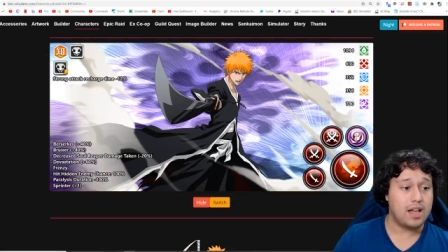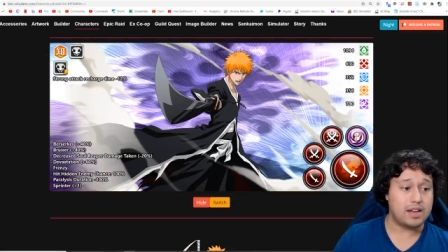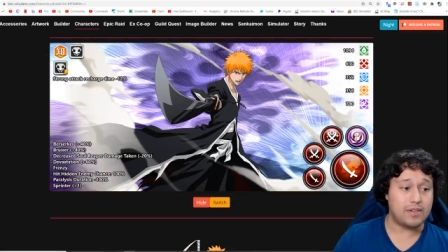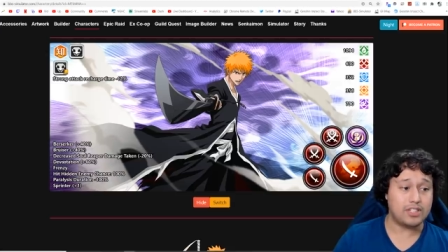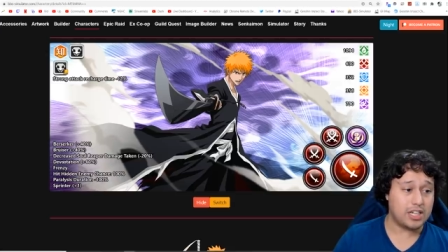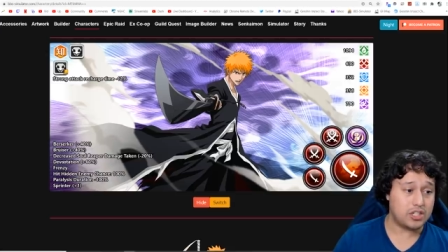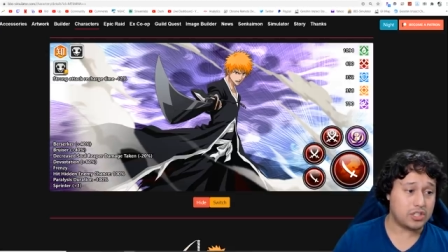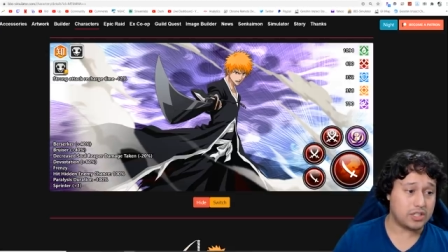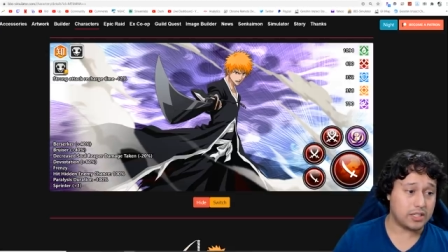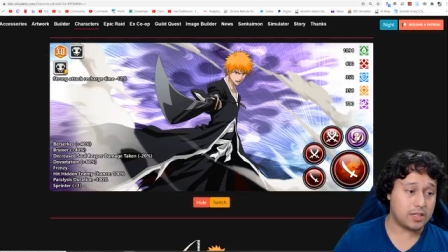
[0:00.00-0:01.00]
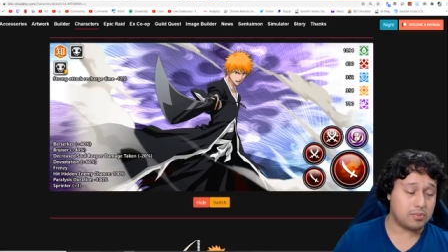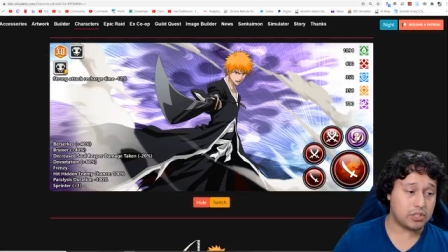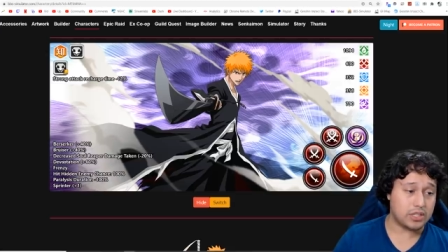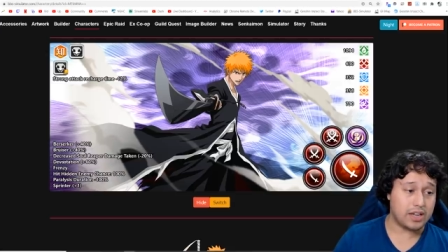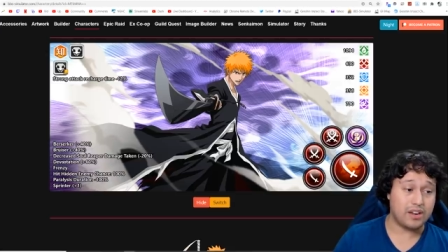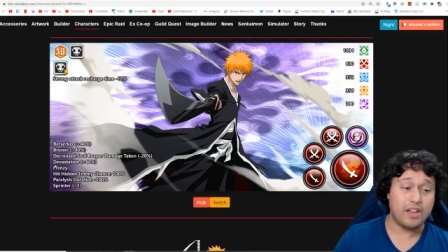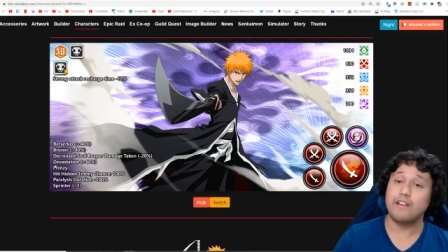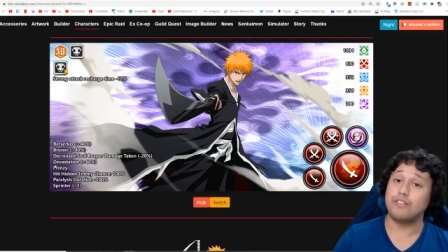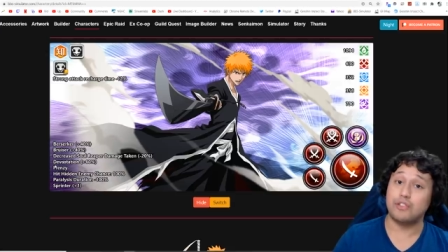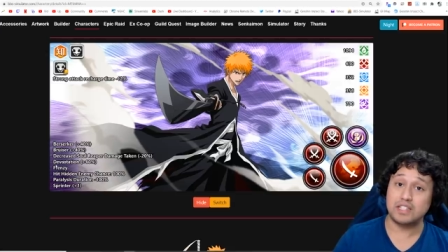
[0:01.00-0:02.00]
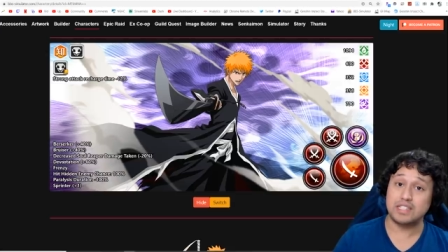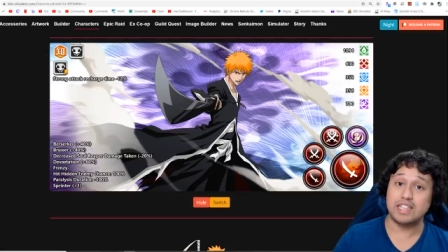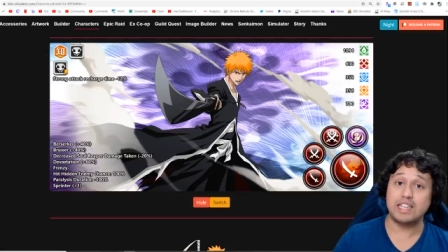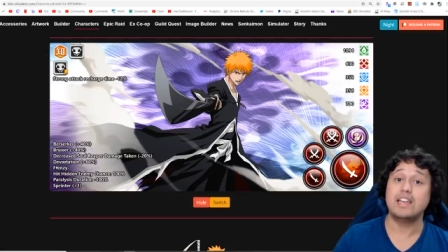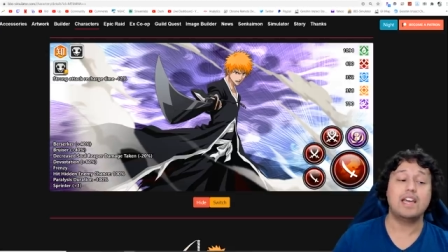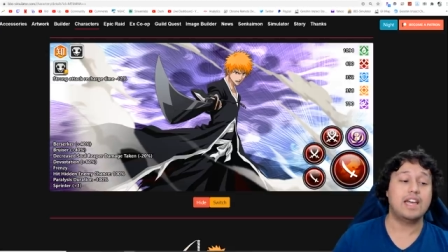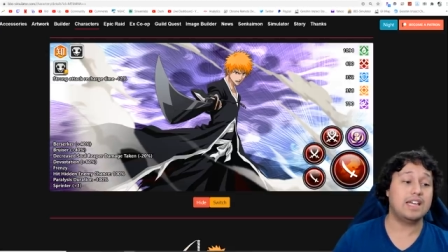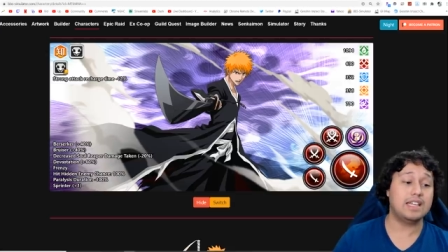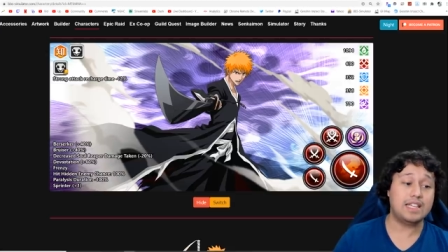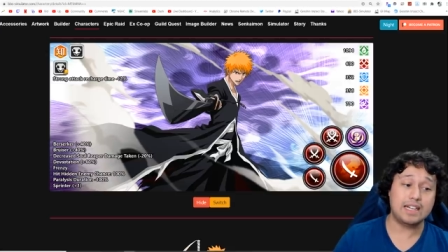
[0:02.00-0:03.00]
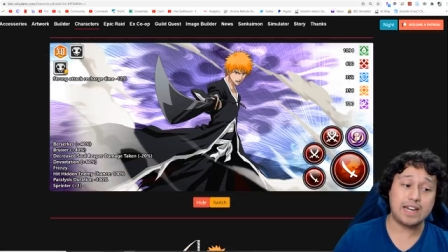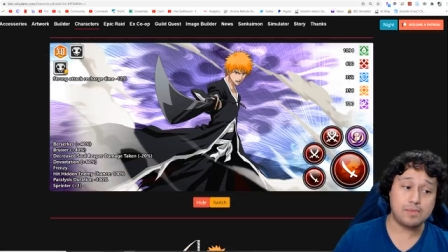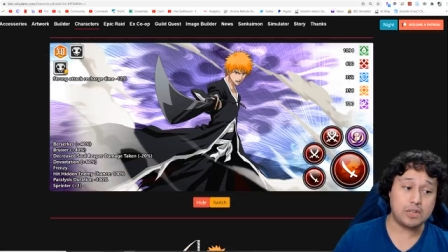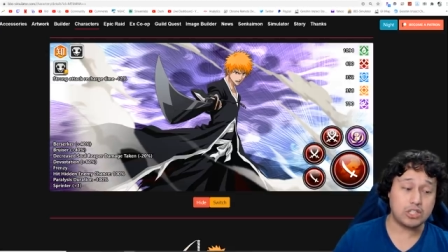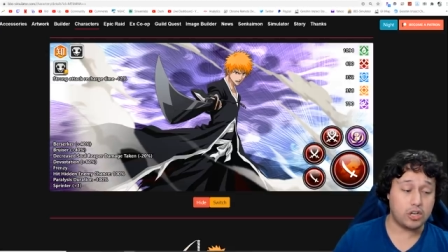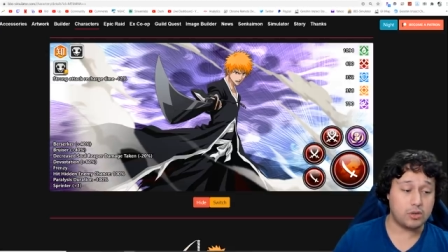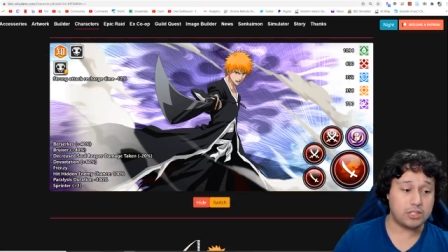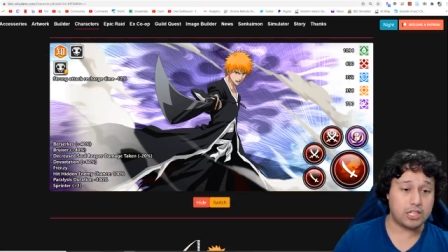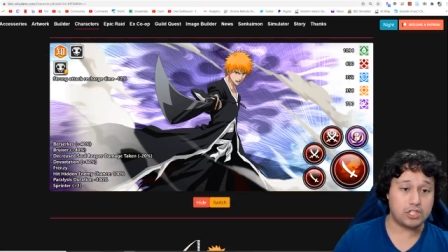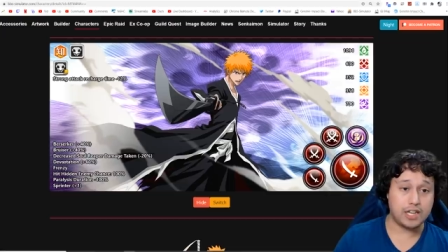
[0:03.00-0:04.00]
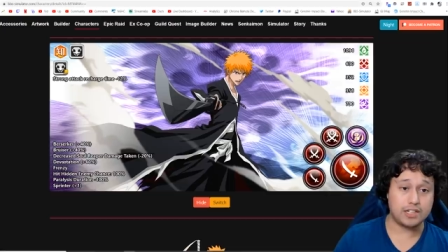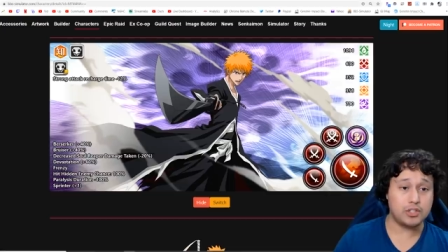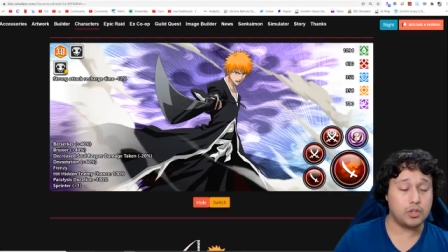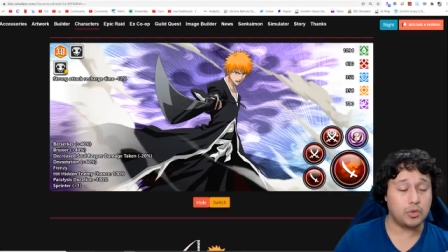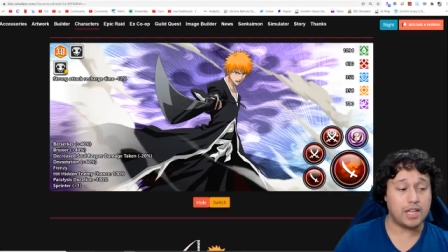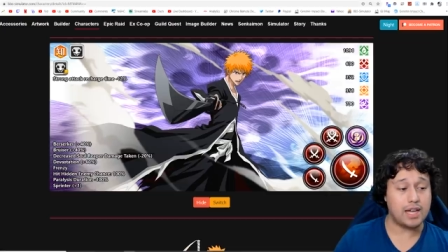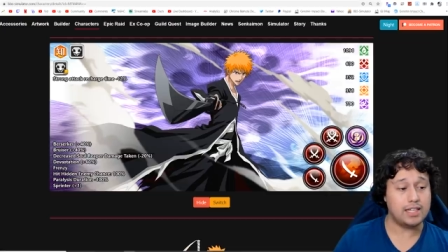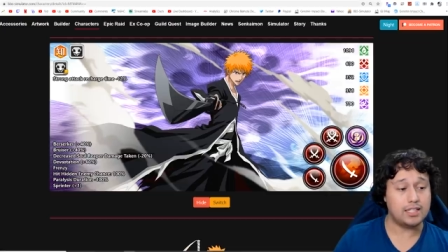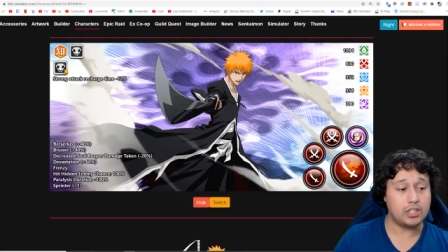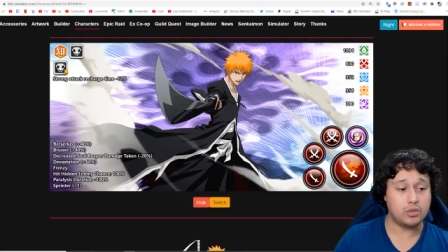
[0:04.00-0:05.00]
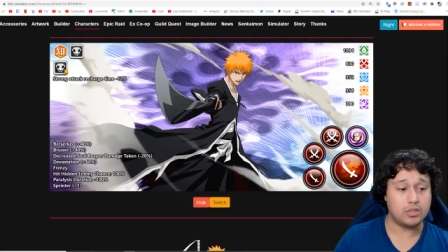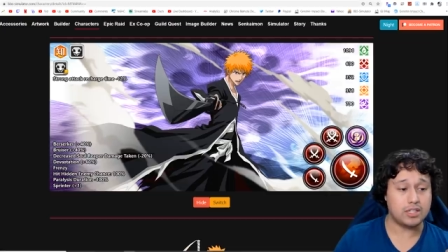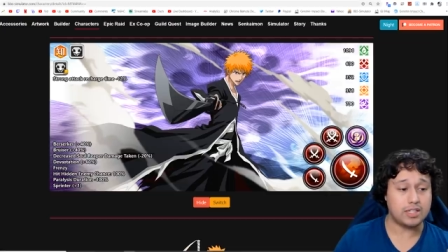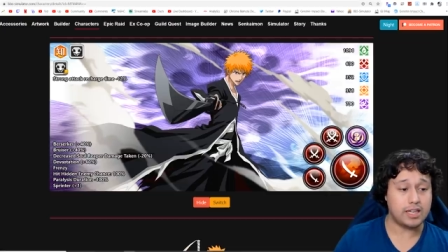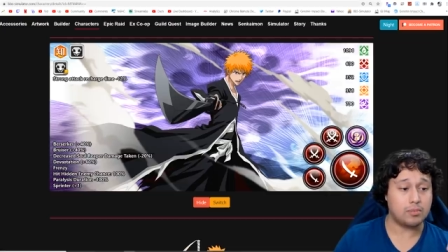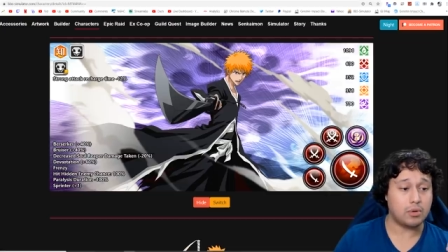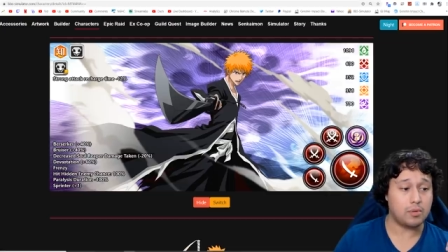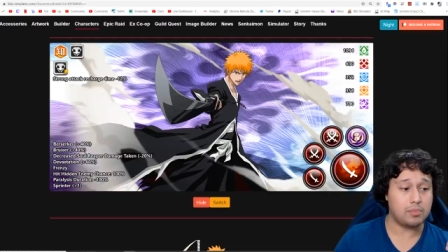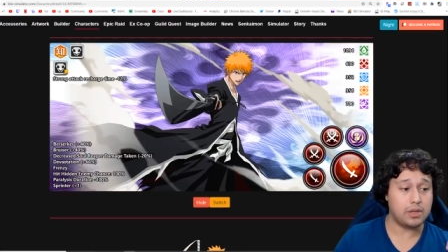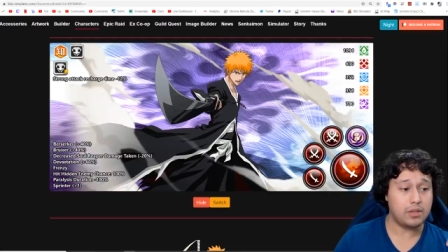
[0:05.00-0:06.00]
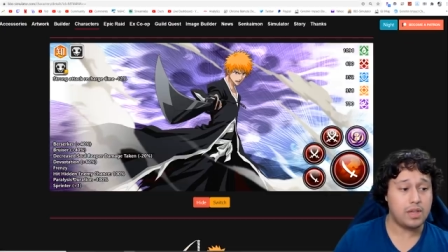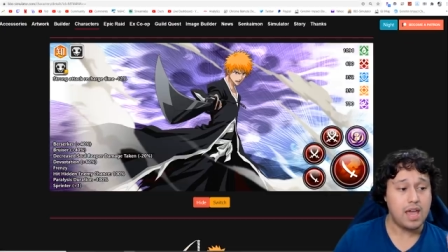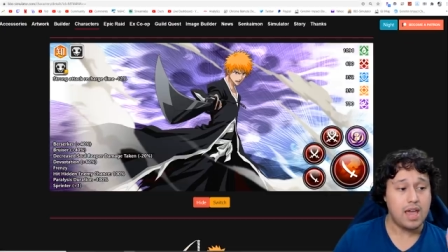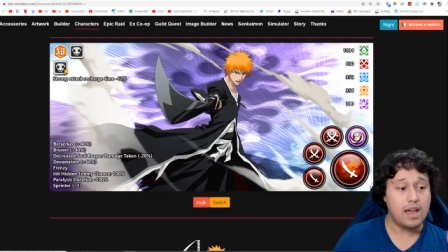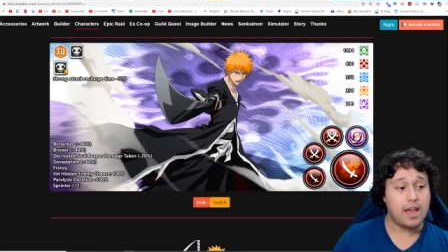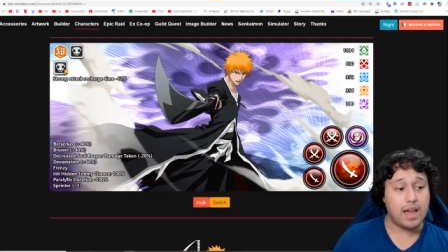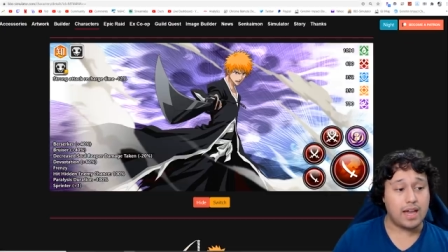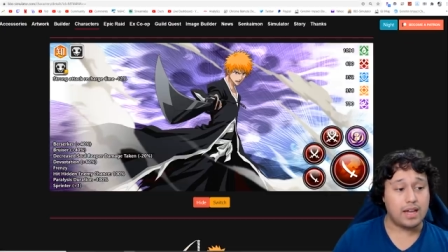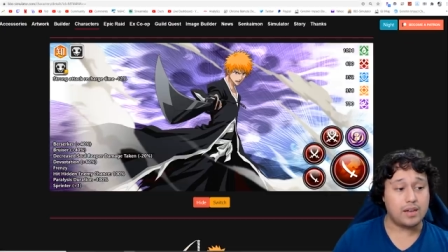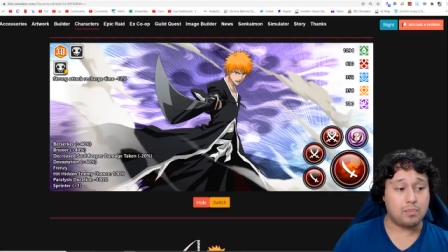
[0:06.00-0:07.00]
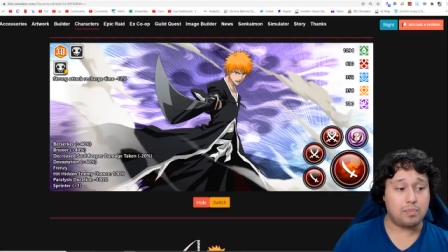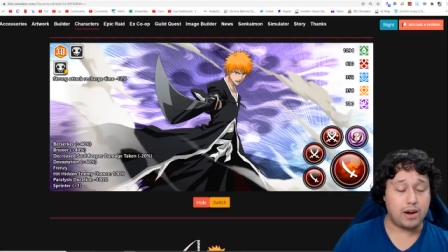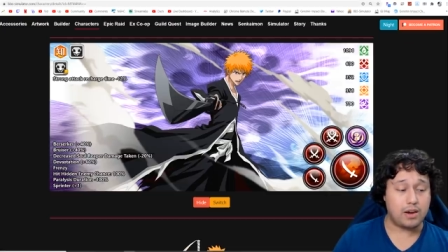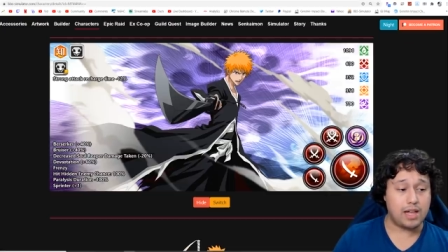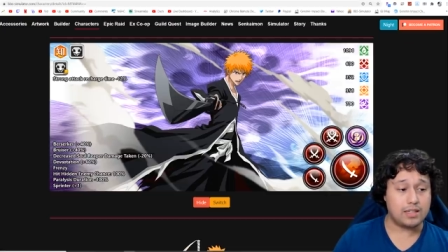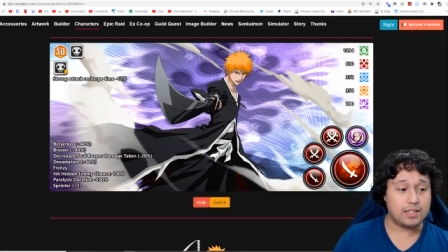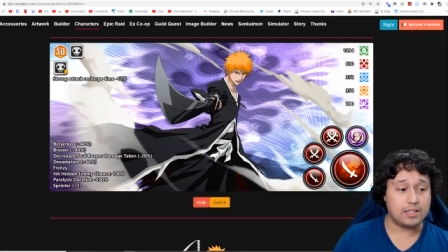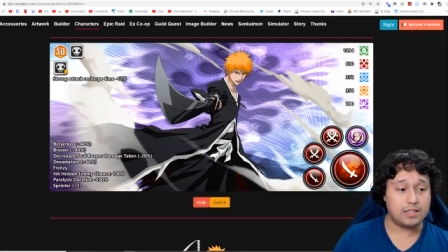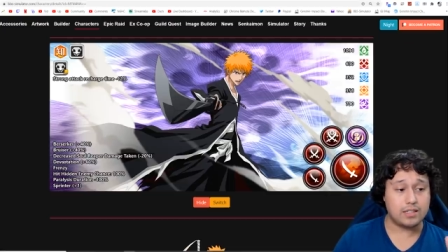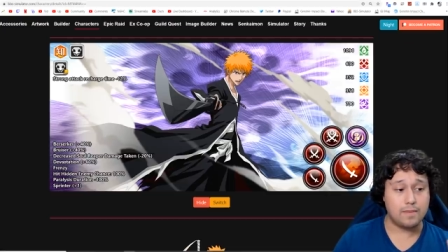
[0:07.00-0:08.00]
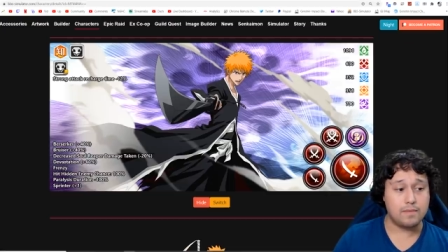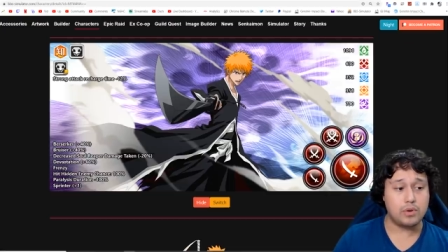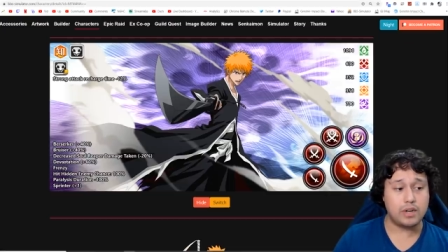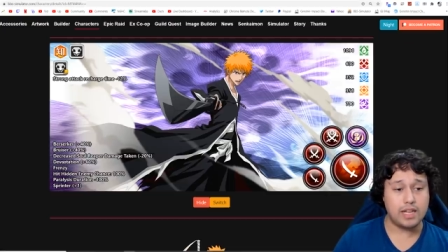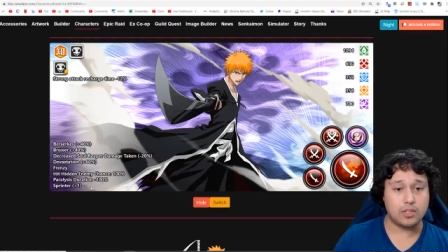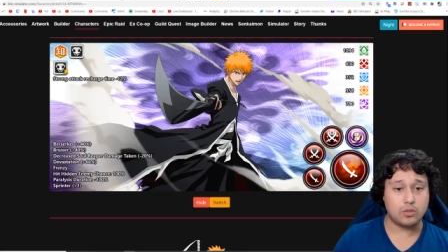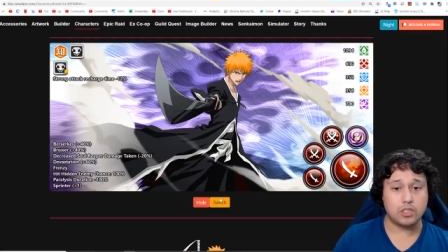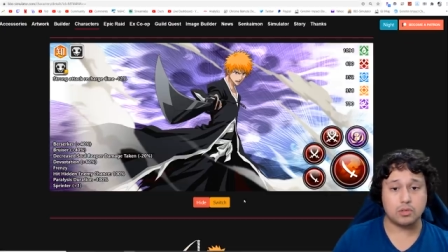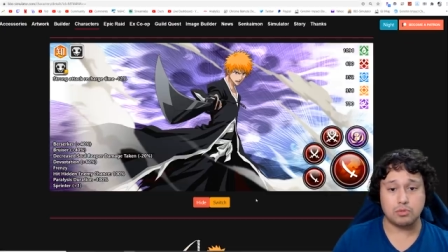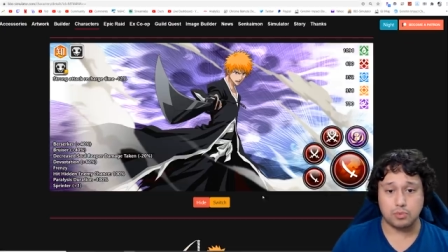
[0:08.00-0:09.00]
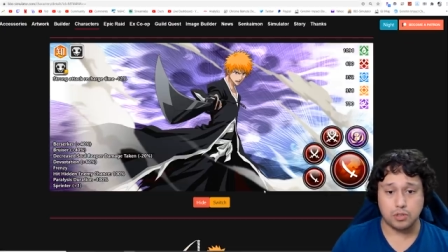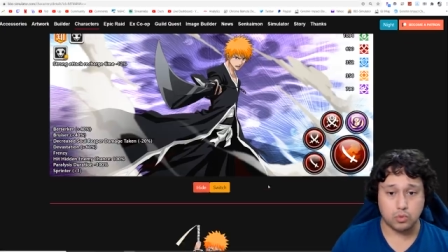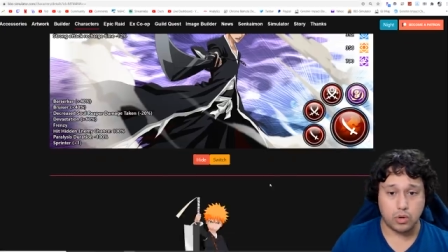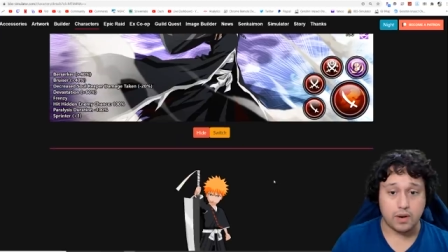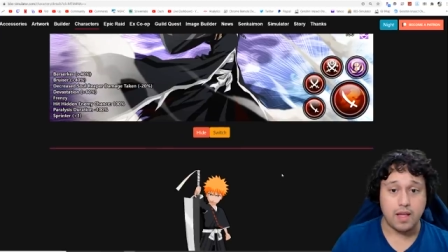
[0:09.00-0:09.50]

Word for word: Devastation 60%, Frenzy. Hit hidden enemies 100% chance, so you will not need to use the Zeta Ball pill. And Paralysis Immunity as well as Sprinter plus 1.